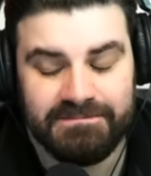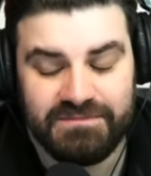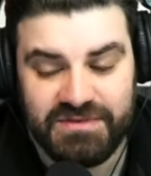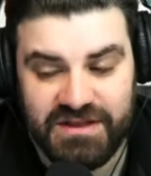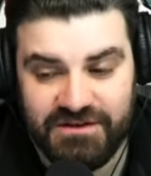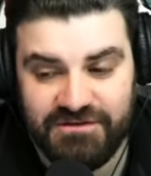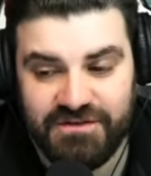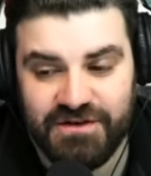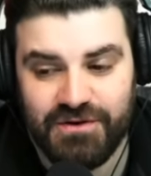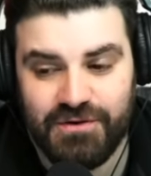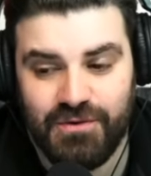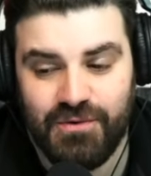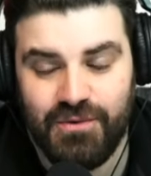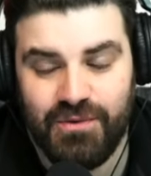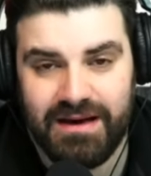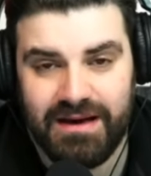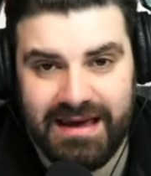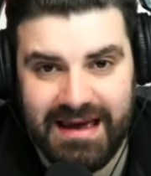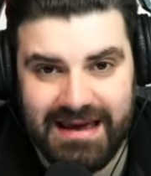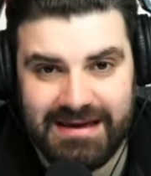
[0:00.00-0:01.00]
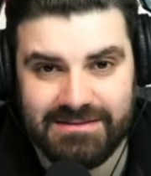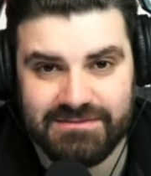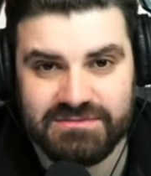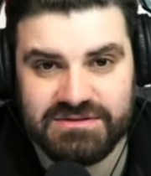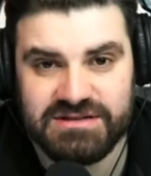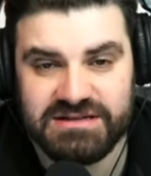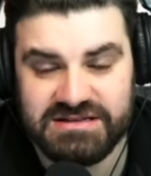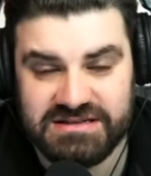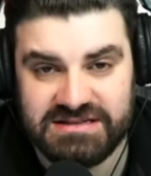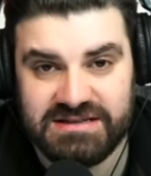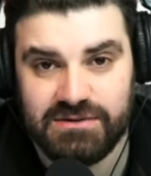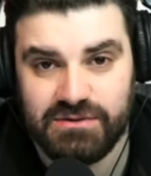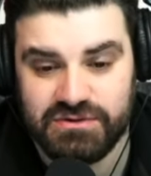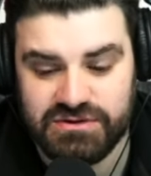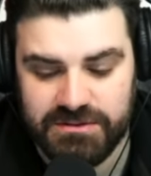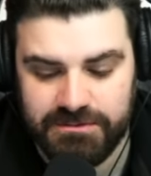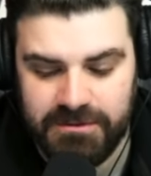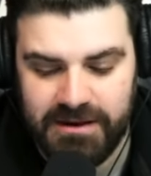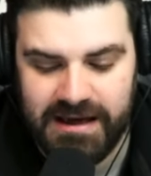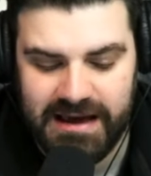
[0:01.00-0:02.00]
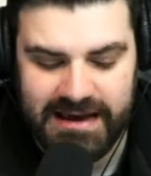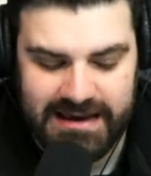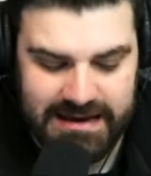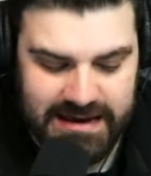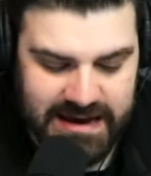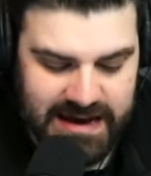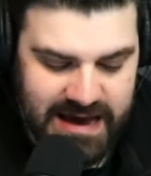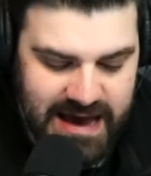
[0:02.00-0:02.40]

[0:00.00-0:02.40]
difficult games still to play.